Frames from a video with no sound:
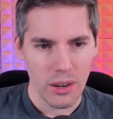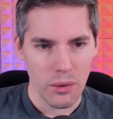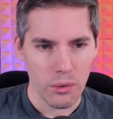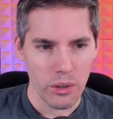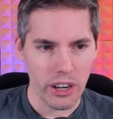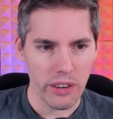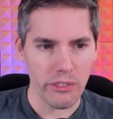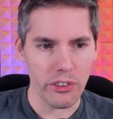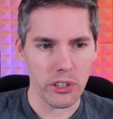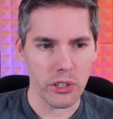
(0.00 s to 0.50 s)

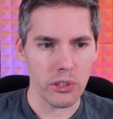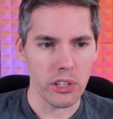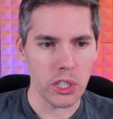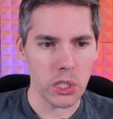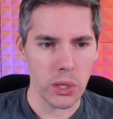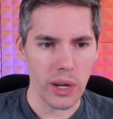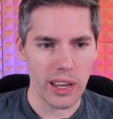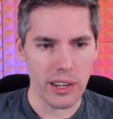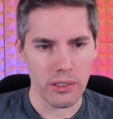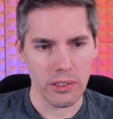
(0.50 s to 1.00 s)
Whenever a
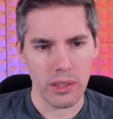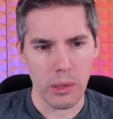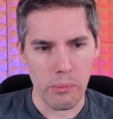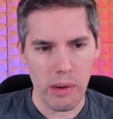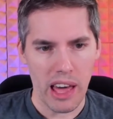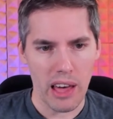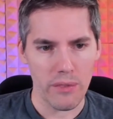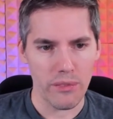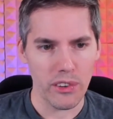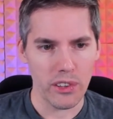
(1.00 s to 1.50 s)
creature entering the
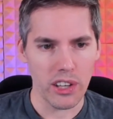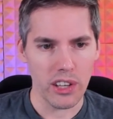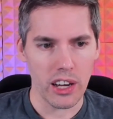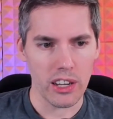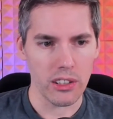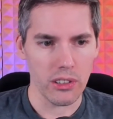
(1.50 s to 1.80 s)
battlefield under